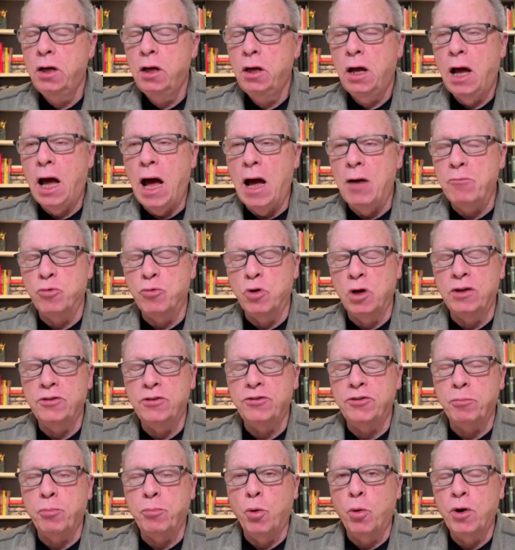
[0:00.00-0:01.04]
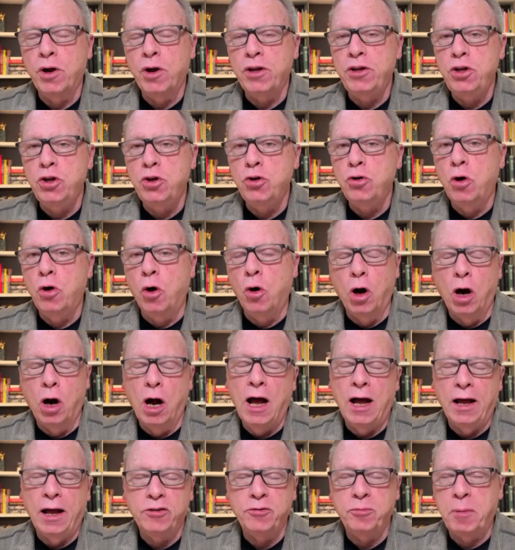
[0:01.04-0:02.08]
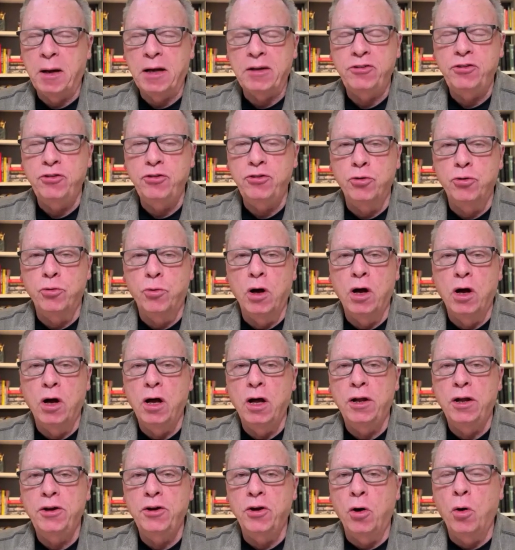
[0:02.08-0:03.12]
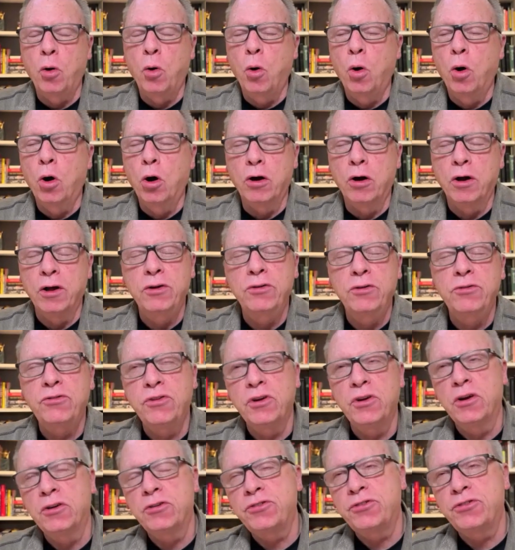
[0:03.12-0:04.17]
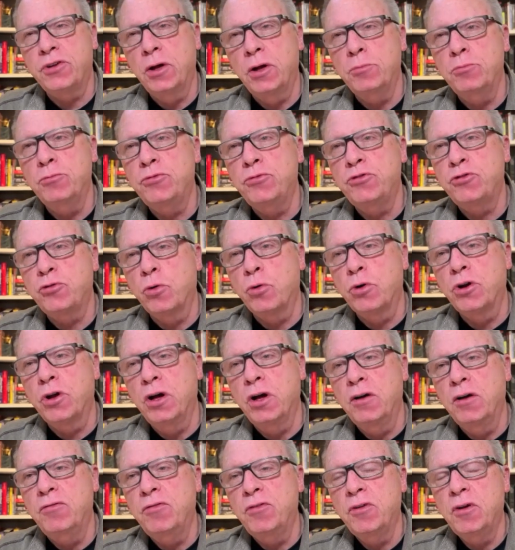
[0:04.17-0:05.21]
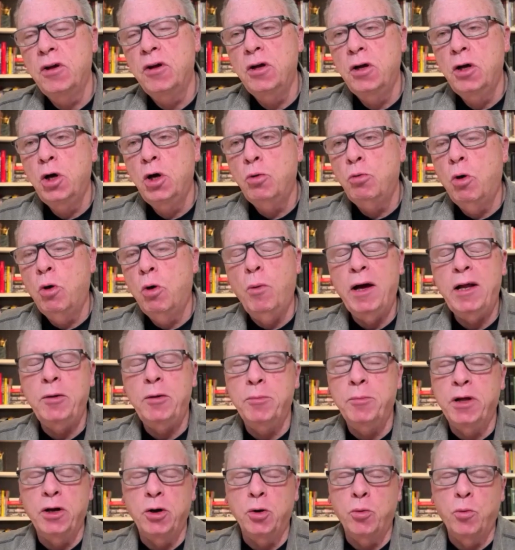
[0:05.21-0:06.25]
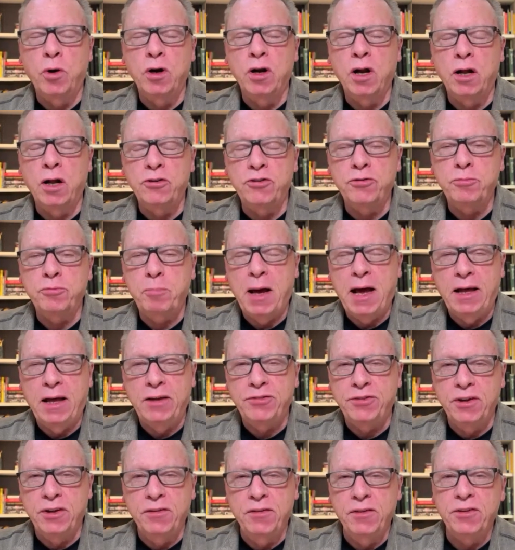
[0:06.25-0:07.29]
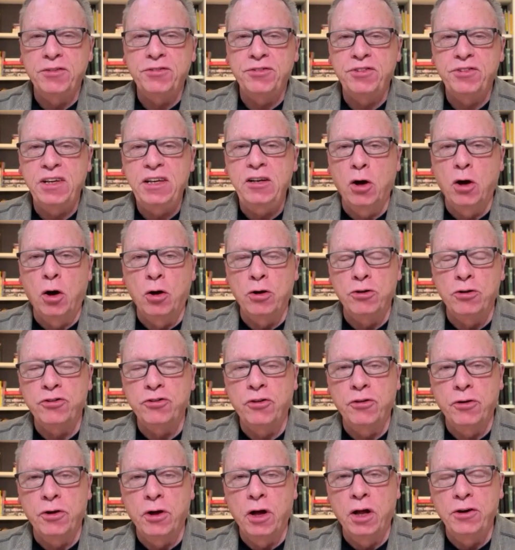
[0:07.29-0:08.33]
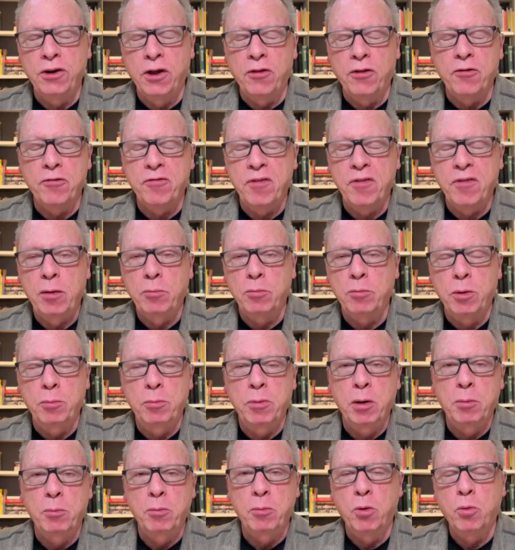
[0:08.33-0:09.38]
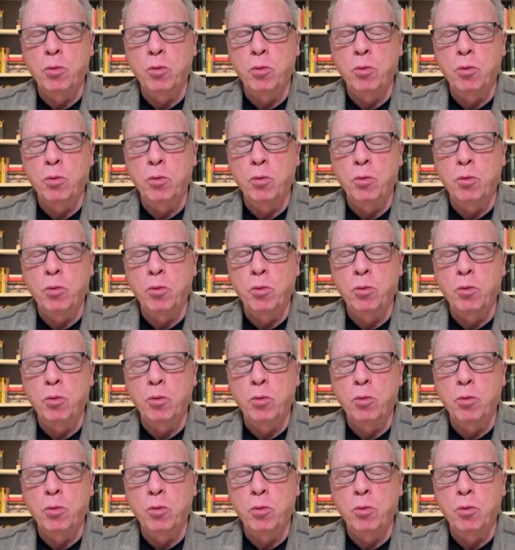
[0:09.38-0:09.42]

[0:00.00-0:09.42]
"I'm really supporting you," or "I expect you to run," or is there some sort of, "Well, wait a minute, we're not just passing this seat on to another family member."